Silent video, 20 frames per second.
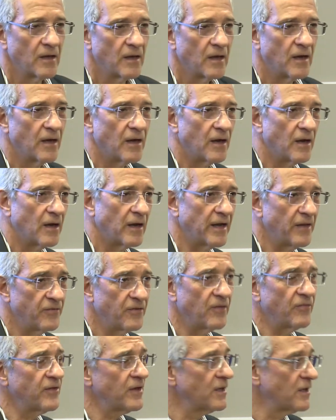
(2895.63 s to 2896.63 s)
Uh, and
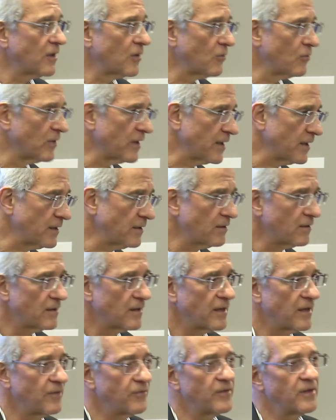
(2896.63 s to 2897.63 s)
then they go away,
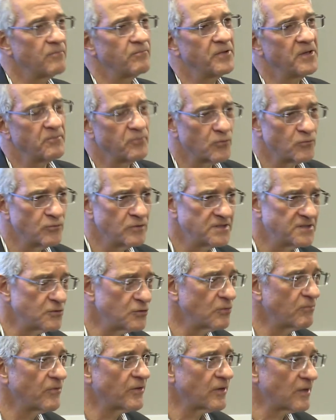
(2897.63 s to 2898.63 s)
and then people
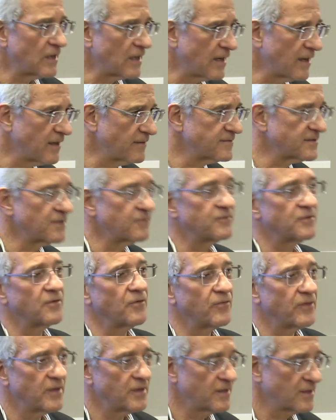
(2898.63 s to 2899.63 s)
resume their lives until
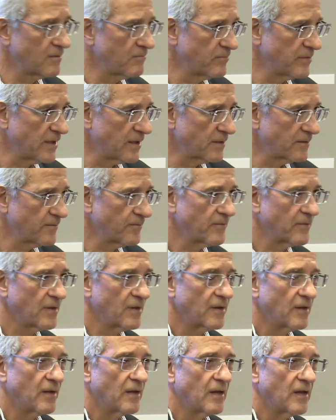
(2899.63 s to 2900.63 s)
they come back.
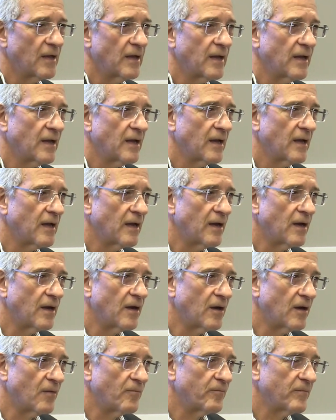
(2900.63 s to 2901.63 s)

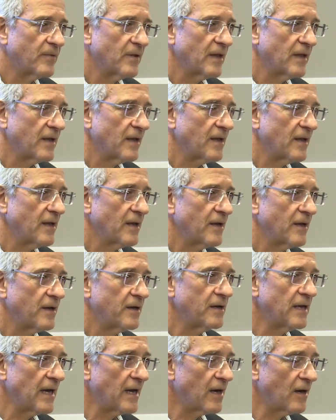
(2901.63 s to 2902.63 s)
Uh,
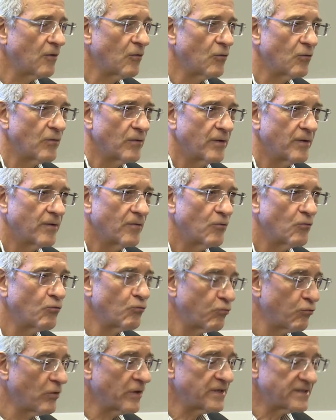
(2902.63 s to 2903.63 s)
now,
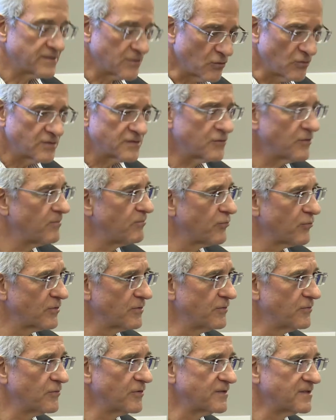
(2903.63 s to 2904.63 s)
what is also
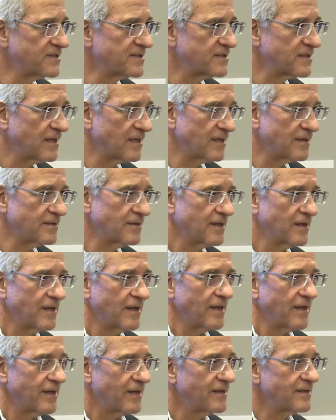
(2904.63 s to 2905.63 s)
important to understand
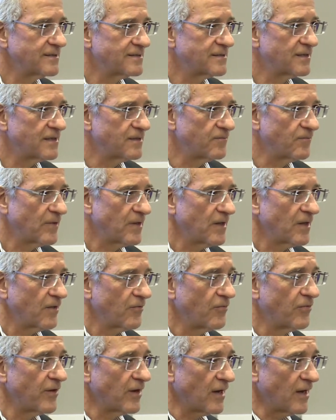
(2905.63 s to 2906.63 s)
is that
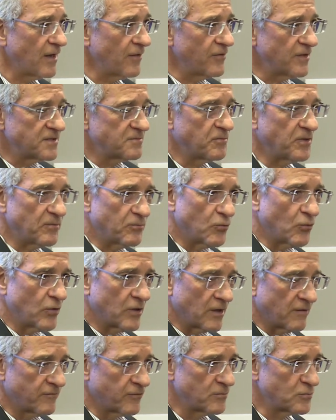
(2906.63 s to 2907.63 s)
there are these people who
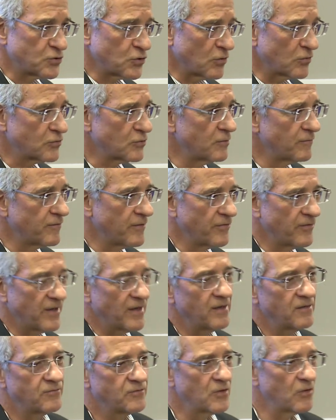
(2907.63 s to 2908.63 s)
come from Czortków and
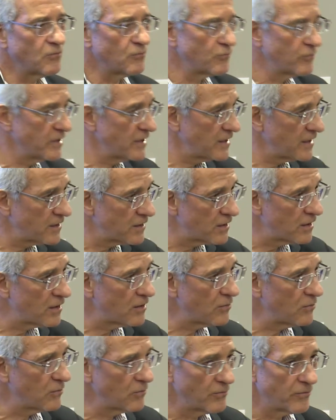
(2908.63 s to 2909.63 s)
they don't really
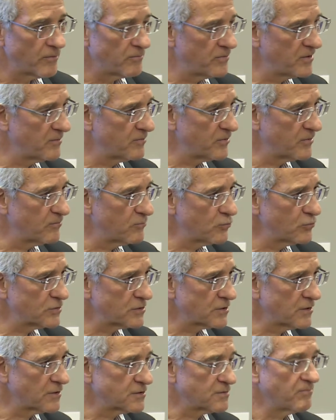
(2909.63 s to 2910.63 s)
know the people in
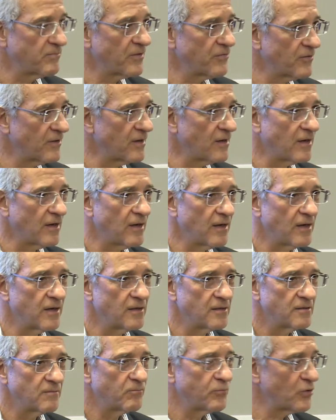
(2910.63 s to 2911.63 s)
Buczacz, but there
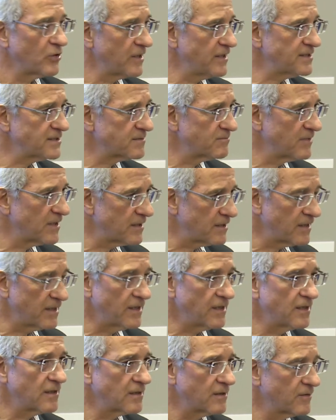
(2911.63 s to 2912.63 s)
are policemen
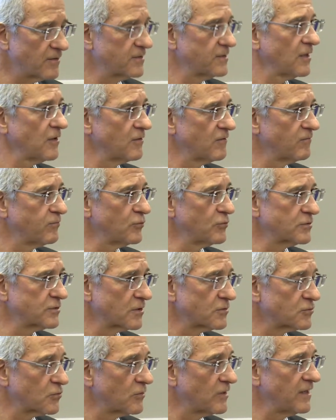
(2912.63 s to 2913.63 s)
in the town of
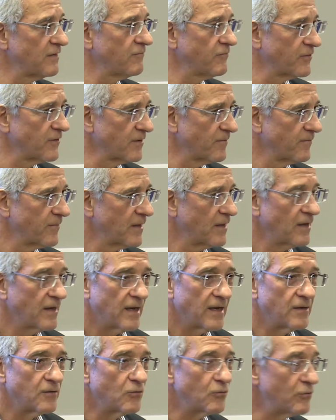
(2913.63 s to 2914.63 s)
Buczacz who live there
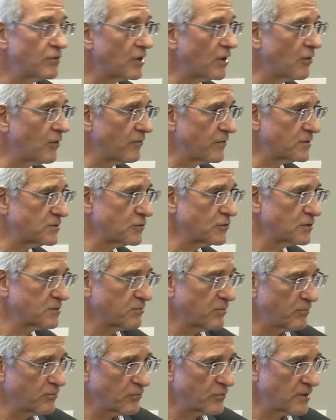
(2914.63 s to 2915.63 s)
and who know the Jewish
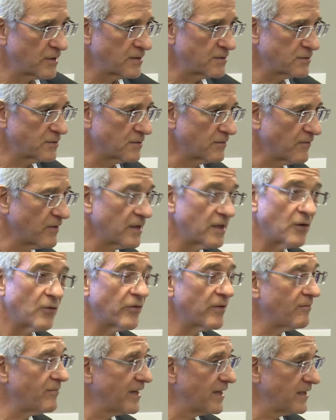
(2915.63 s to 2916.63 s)
population. They know
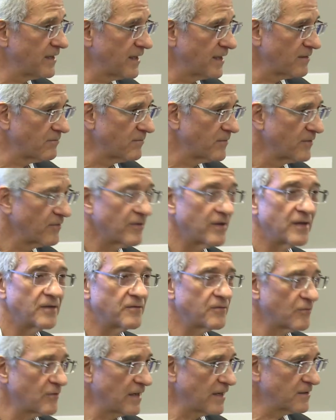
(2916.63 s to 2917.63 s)
them by name, they
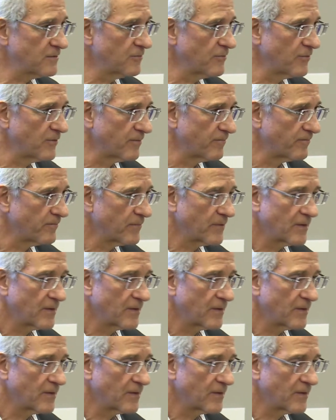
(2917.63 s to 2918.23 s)
interact with them.